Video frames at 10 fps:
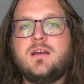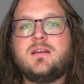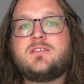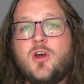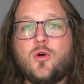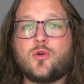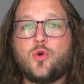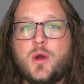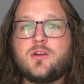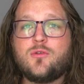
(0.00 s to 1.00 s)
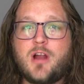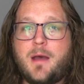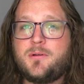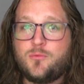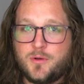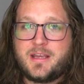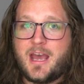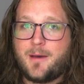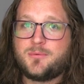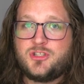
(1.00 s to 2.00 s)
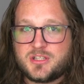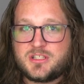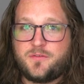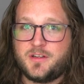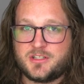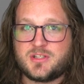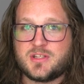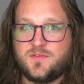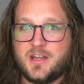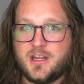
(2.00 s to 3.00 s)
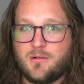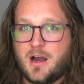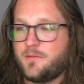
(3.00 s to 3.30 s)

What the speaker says: So quick rapid recap just to finish this video off.